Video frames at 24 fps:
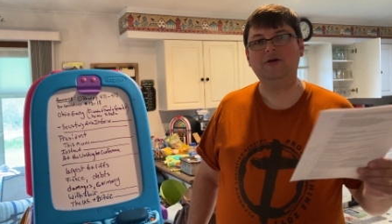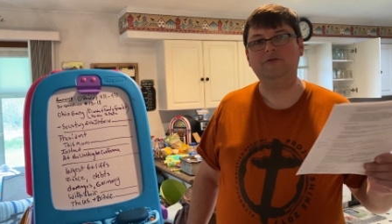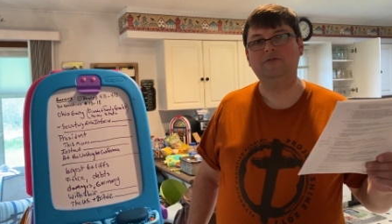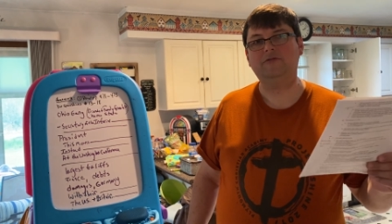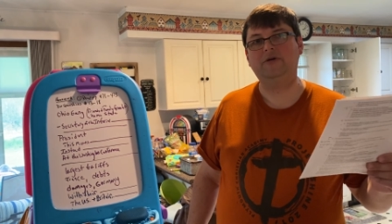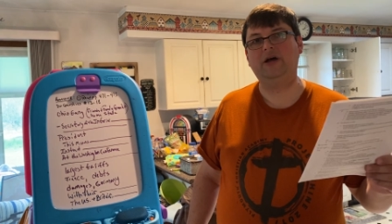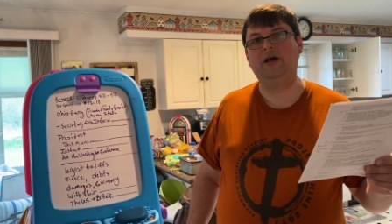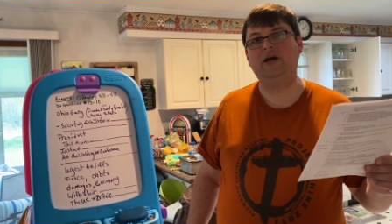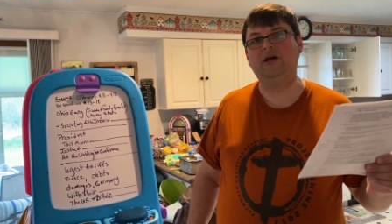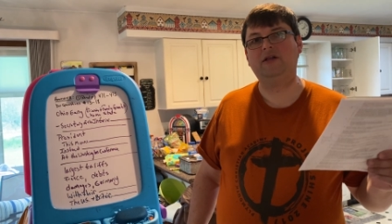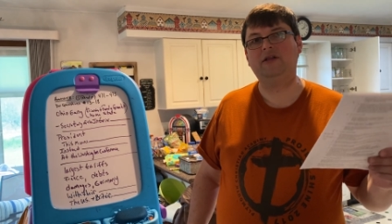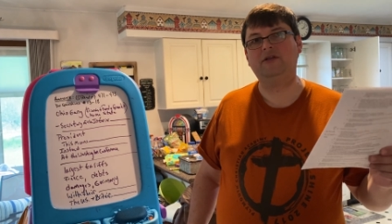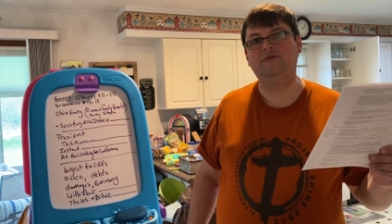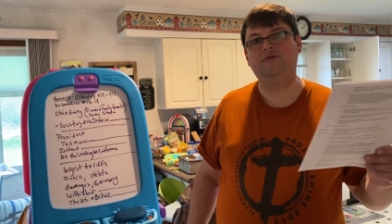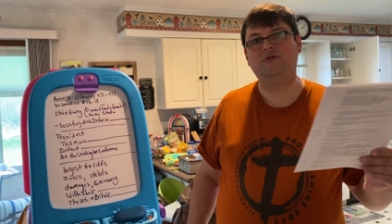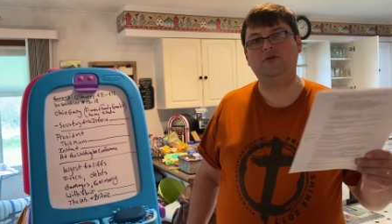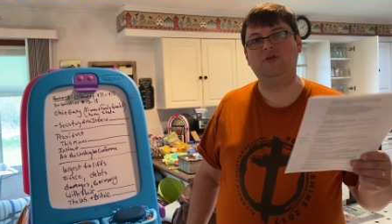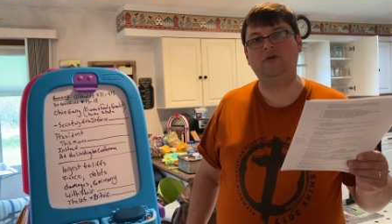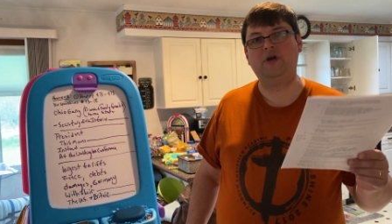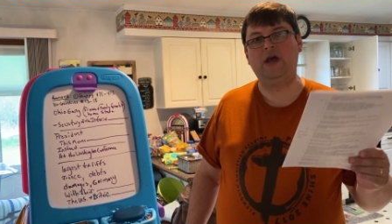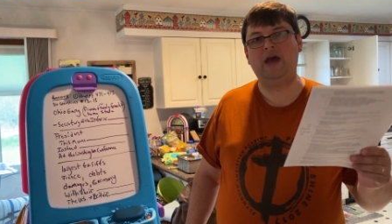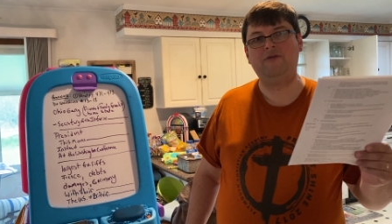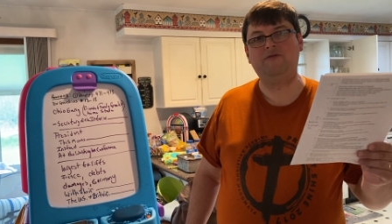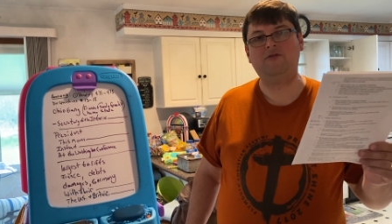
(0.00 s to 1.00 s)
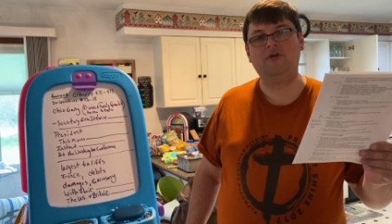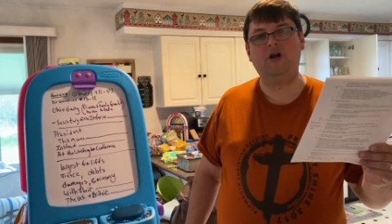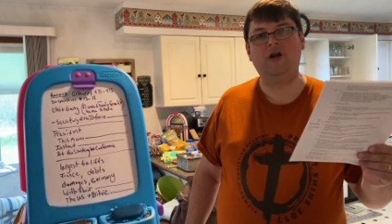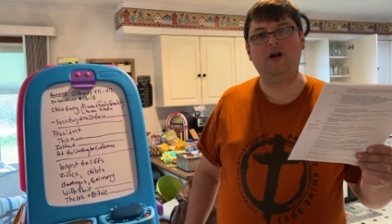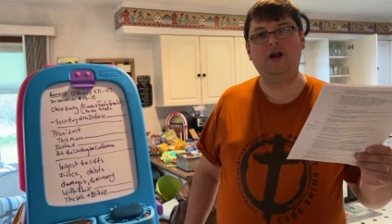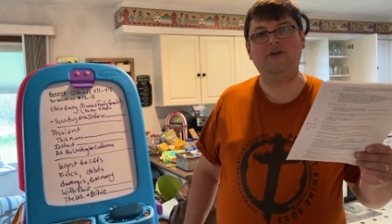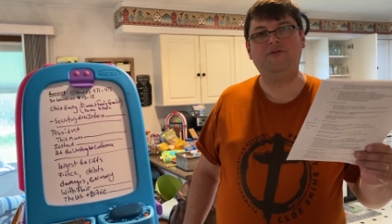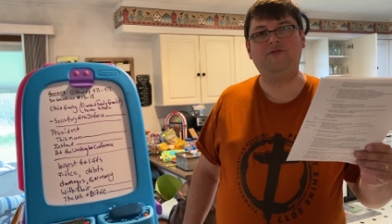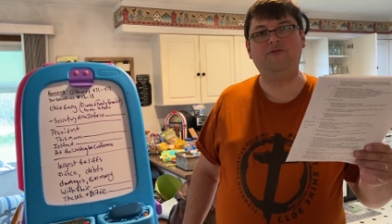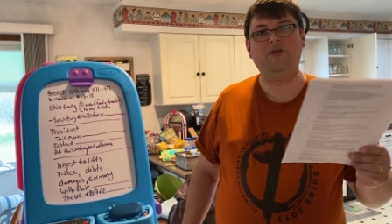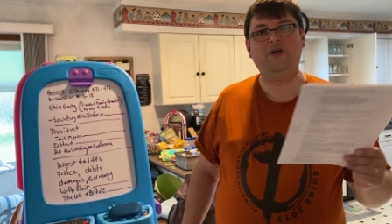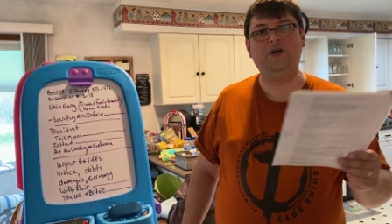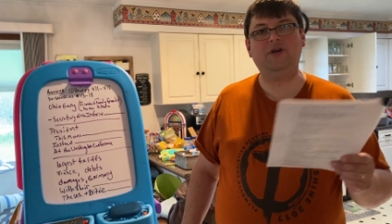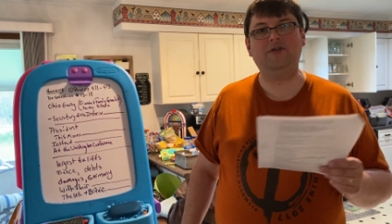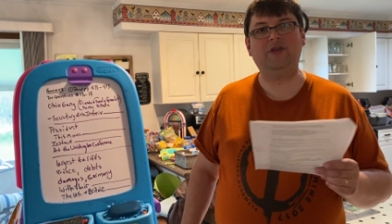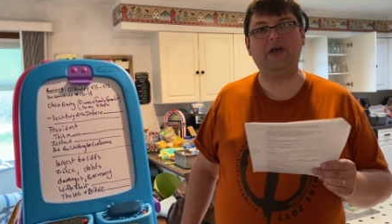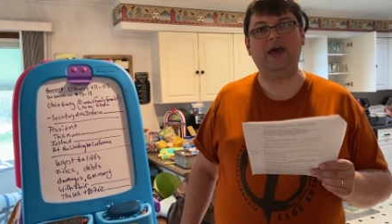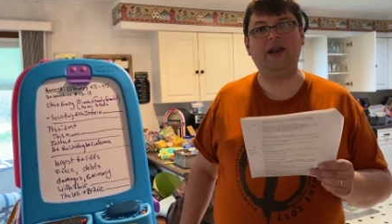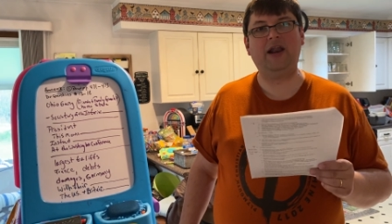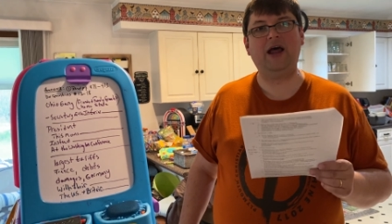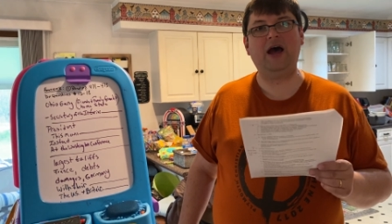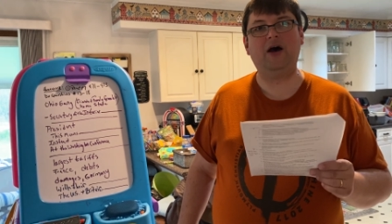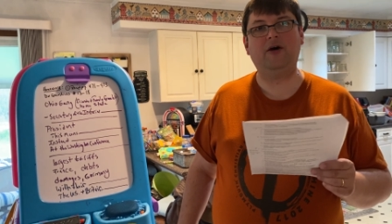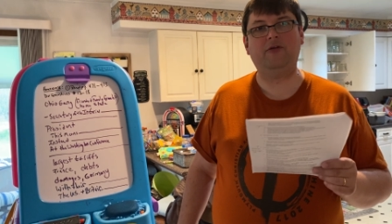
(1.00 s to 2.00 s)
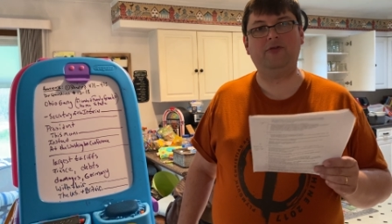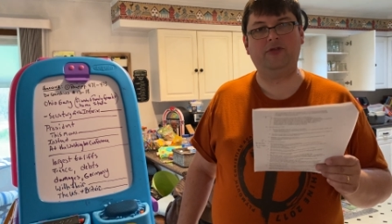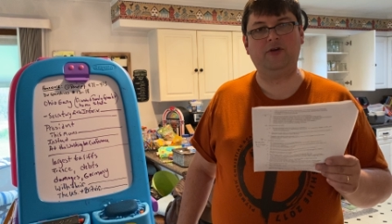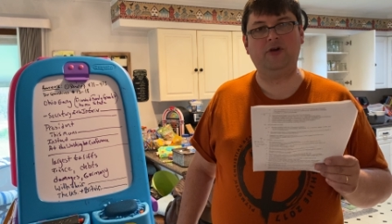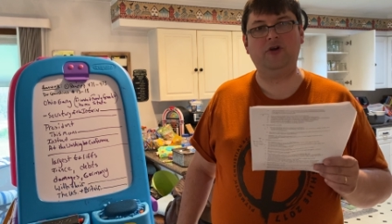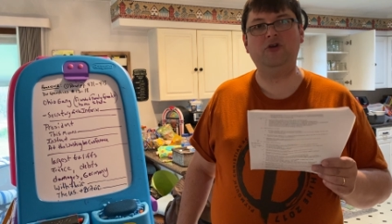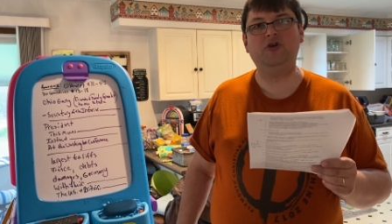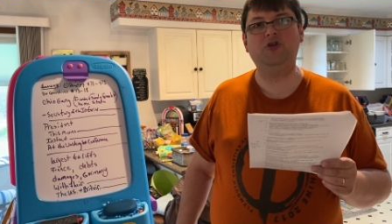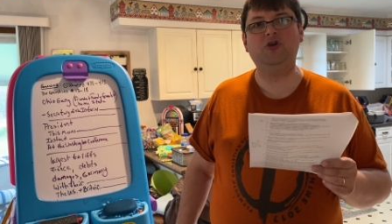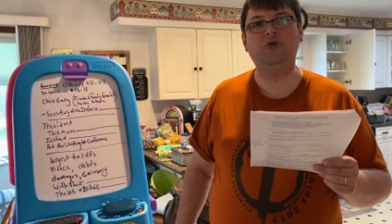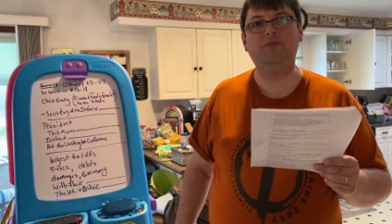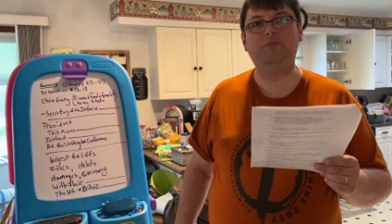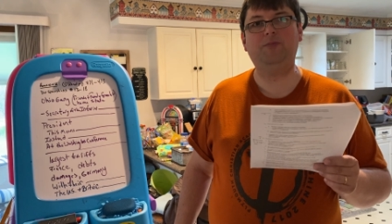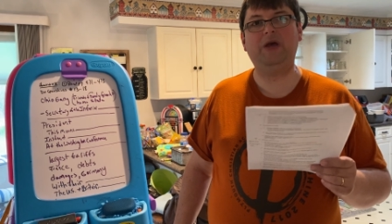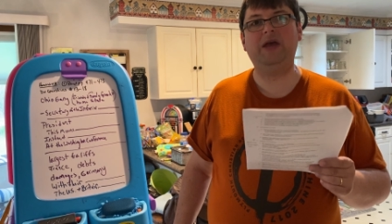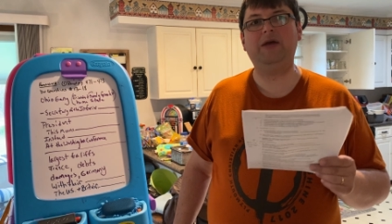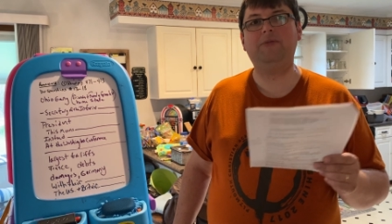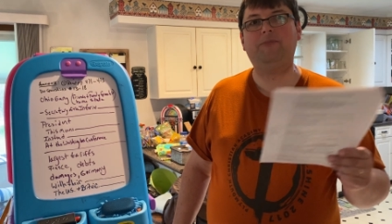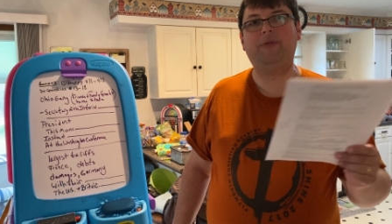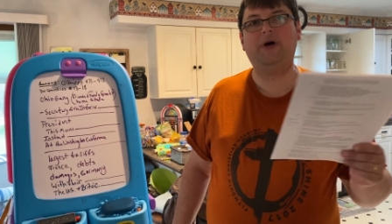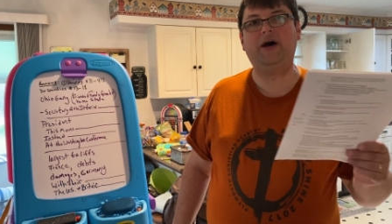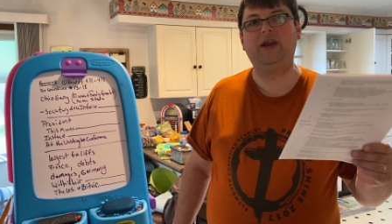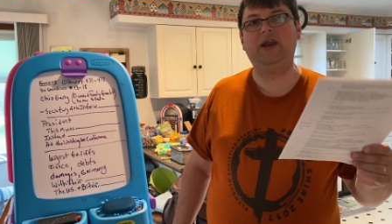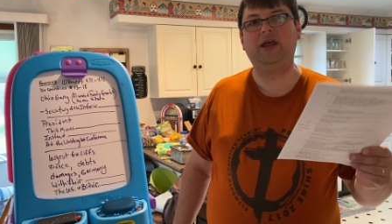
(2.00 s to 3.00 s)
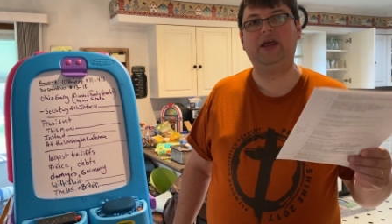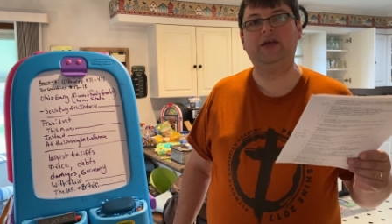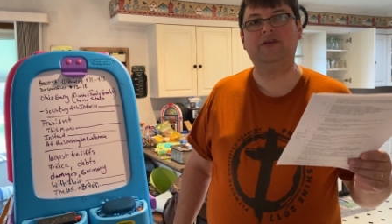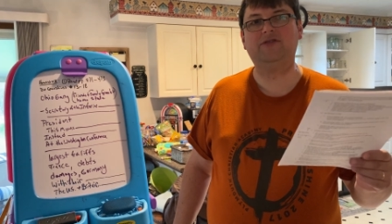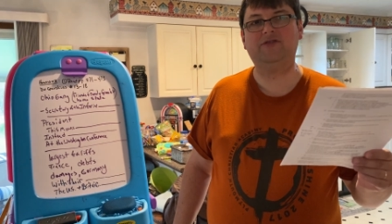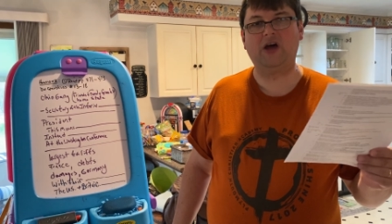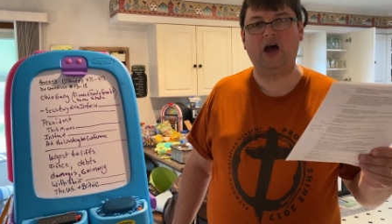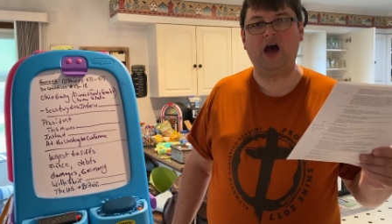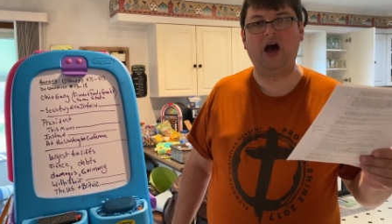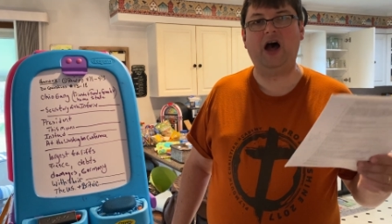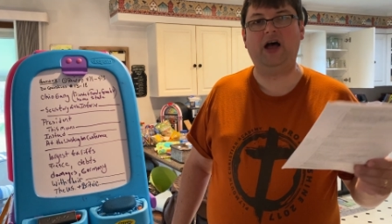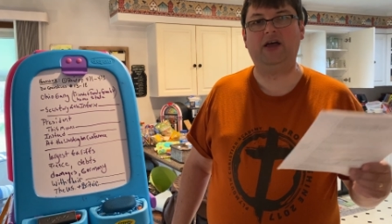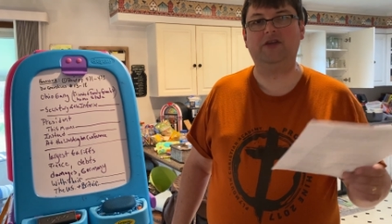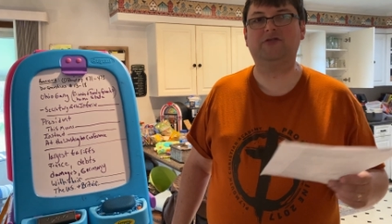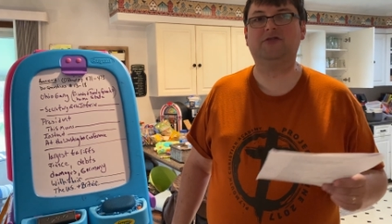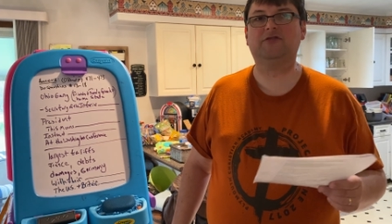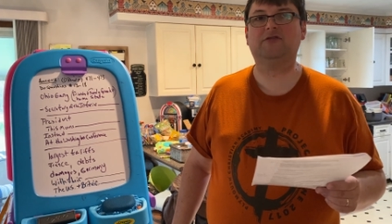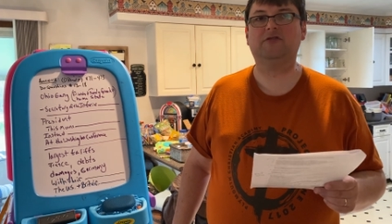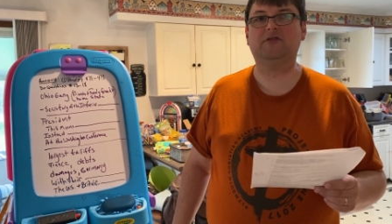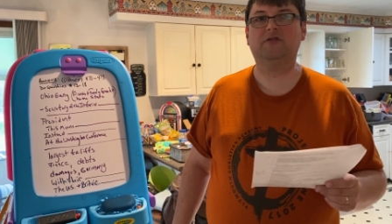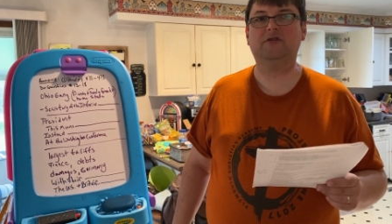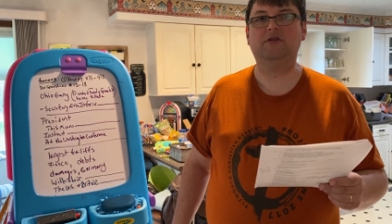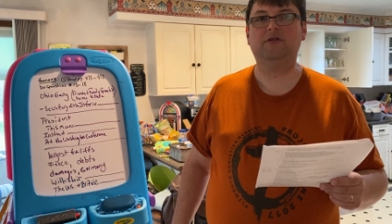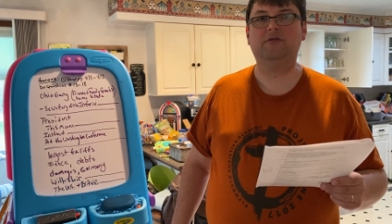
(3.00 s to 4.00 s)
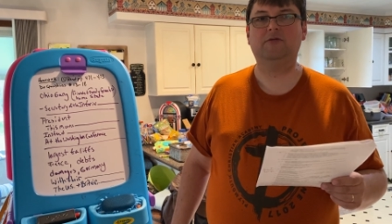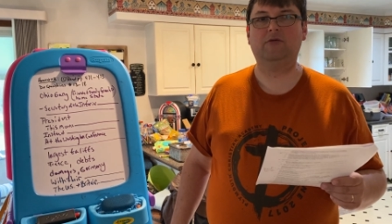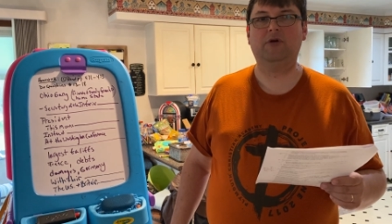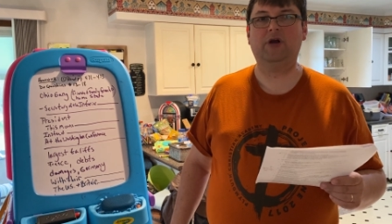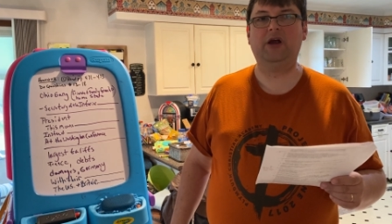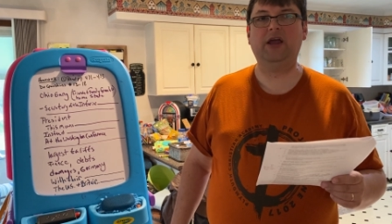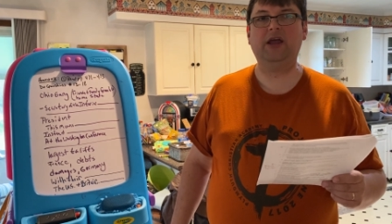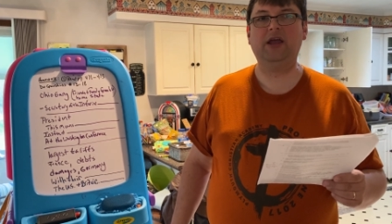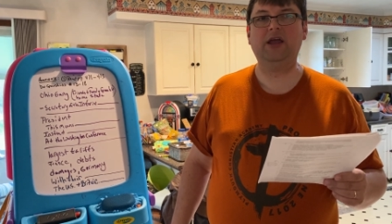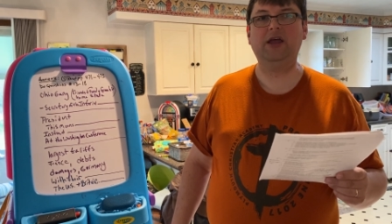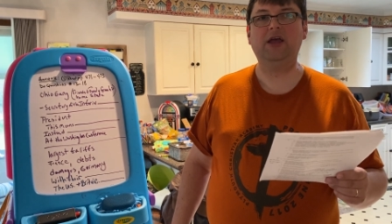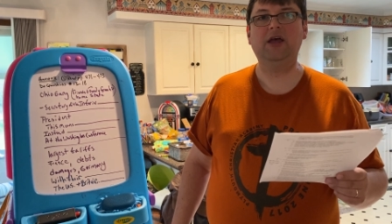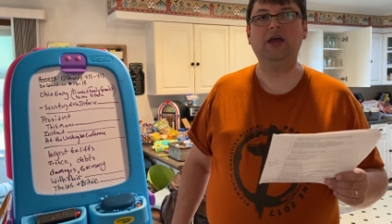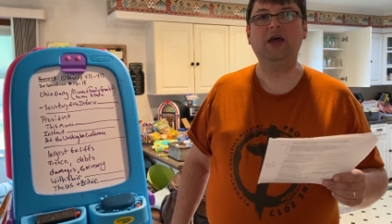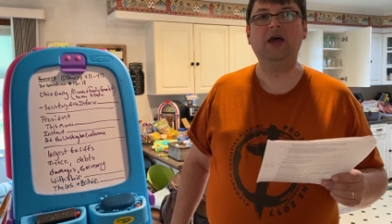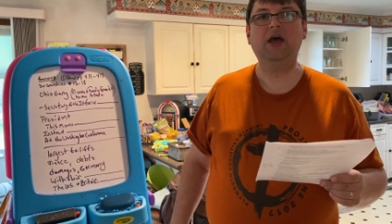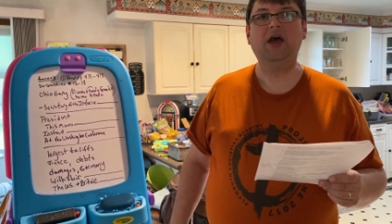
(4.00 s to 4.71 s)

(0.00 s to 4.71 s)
Well, if you haven't already figured that out, their new big buddy is us, right?